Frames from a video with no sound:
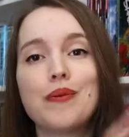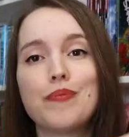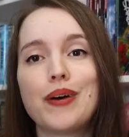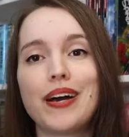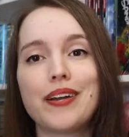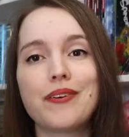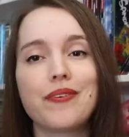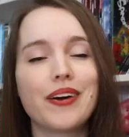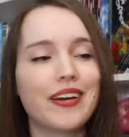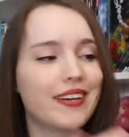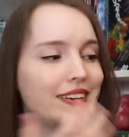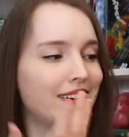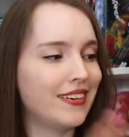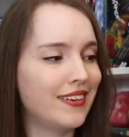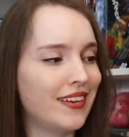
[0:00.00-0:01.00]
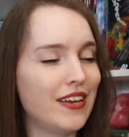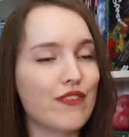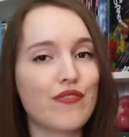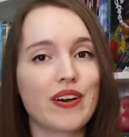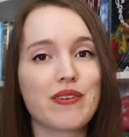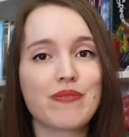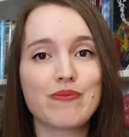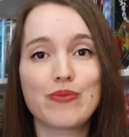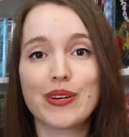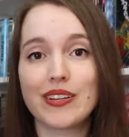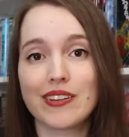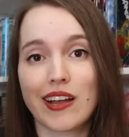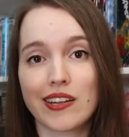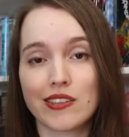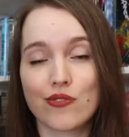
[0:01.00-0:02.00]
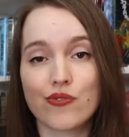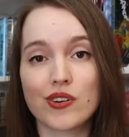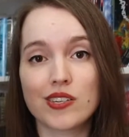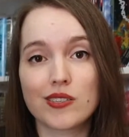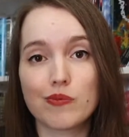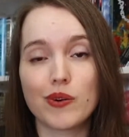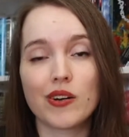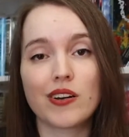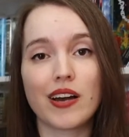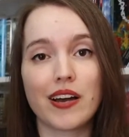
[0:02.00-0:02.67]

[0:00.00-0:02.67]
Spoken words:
But anyway, if I really like the first book,